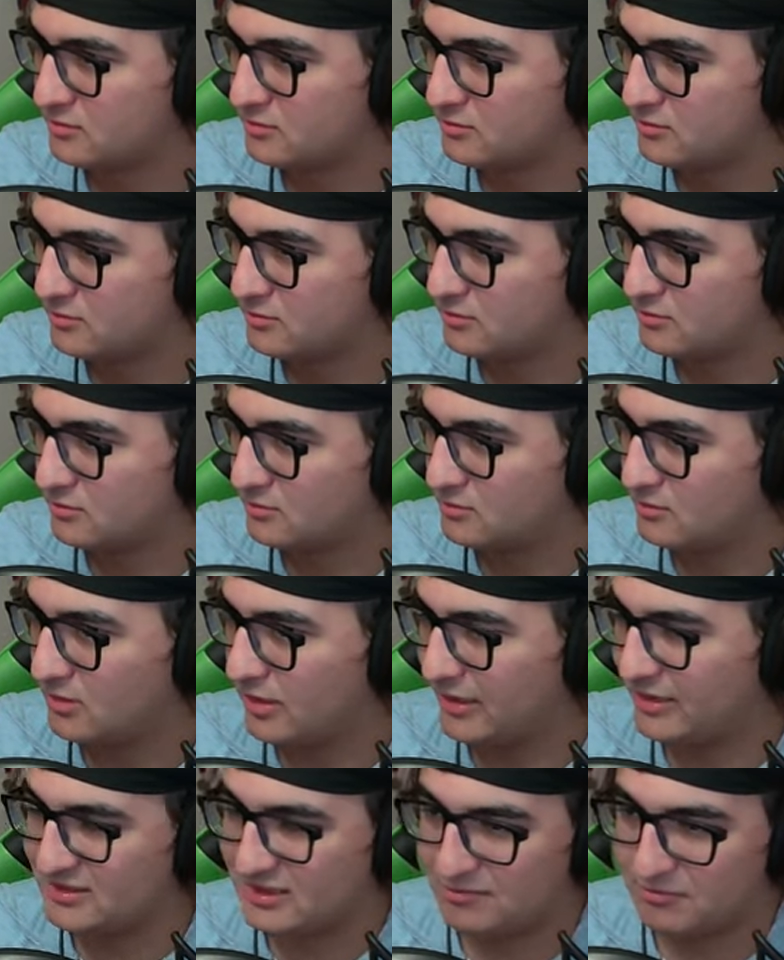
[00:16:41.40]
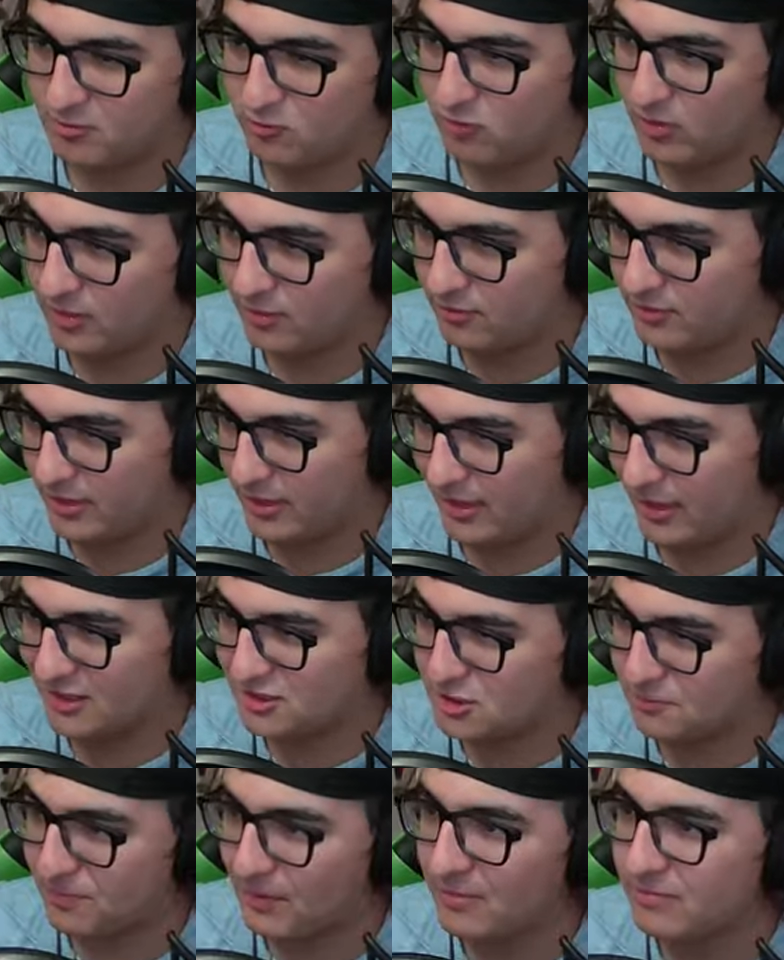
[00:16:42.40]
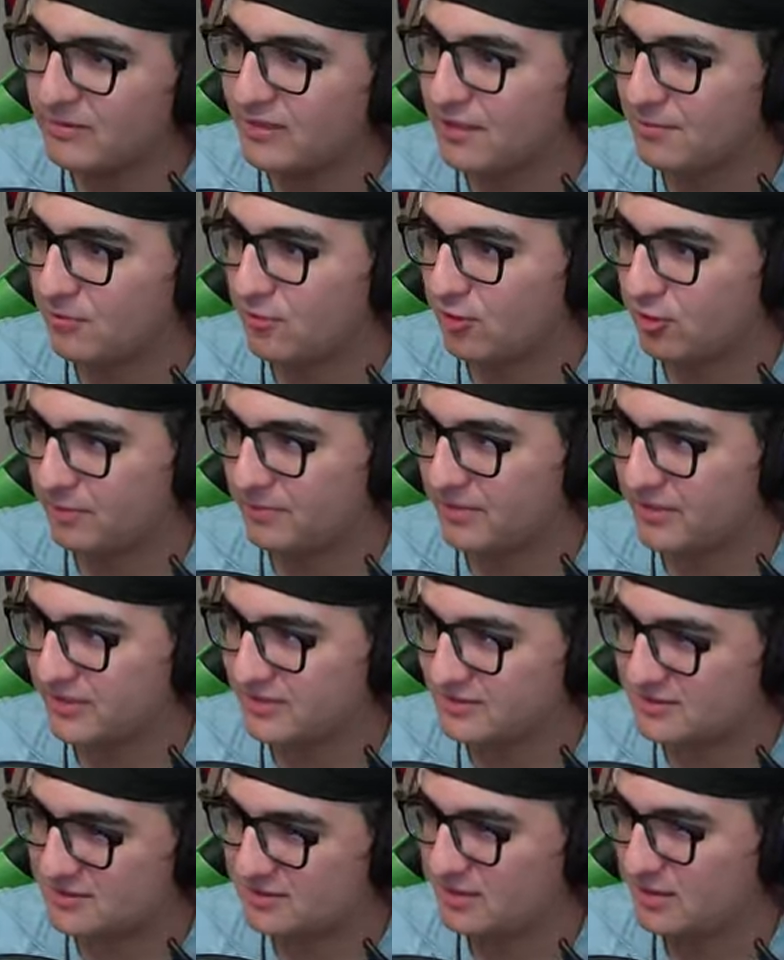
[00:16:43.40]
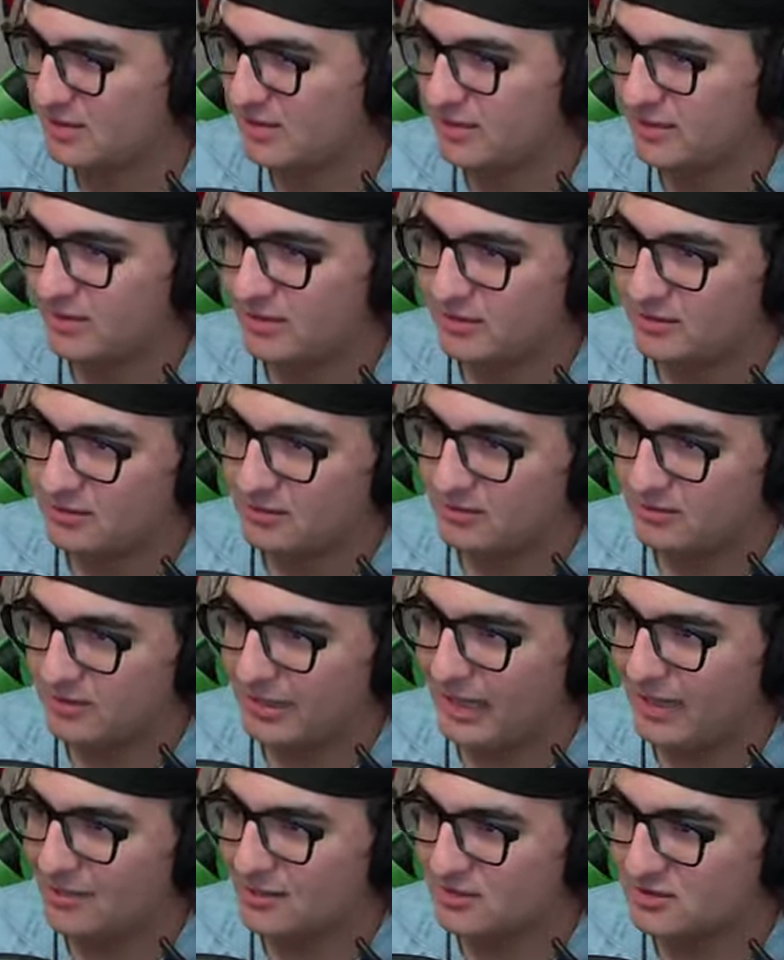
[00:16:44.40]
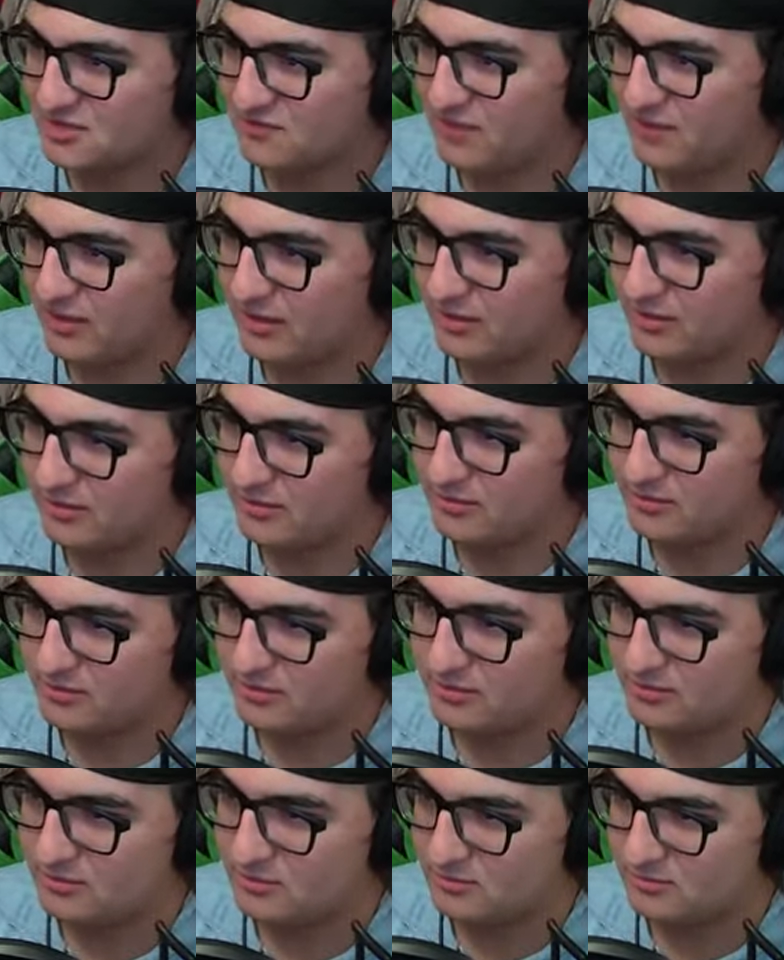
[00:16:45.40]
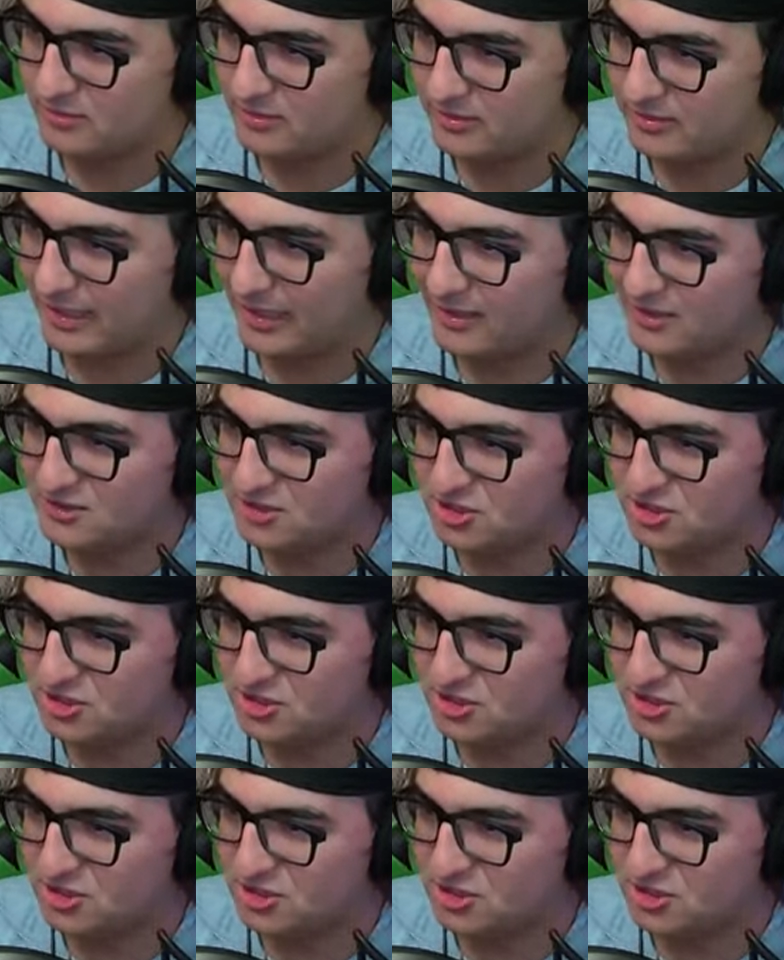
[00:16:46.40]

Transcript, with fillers: I just have the one. Okay, I should probably get more because that looks fun. That is